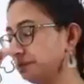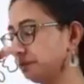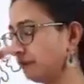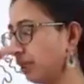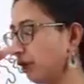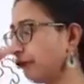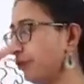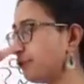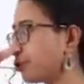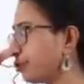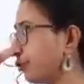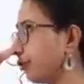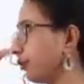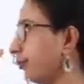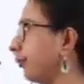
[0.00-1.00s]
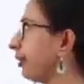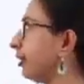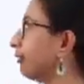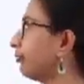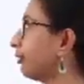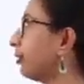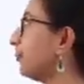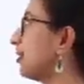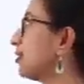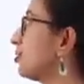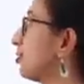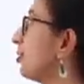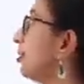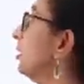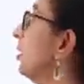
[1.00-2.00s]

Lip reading: Now I am showing you a different picture.